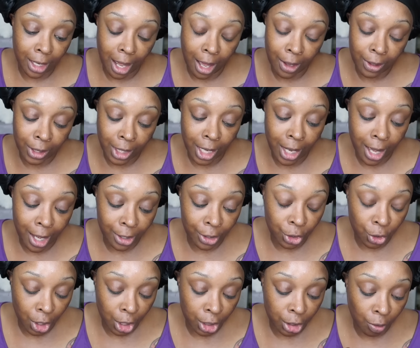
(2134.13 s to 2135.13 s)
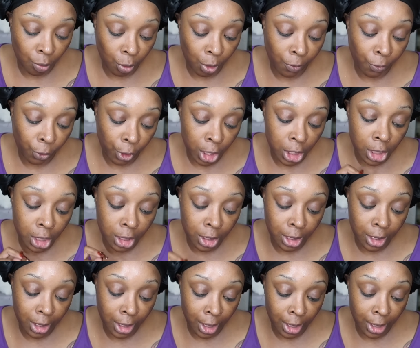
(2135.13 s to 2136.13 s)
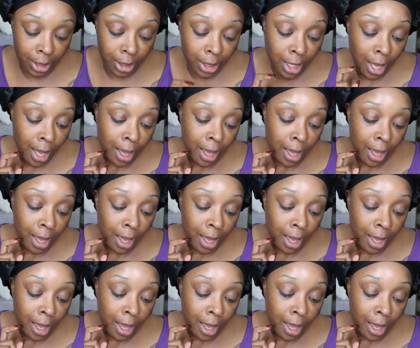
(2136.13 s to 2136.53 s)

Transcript: all day hydration, refreshing scents,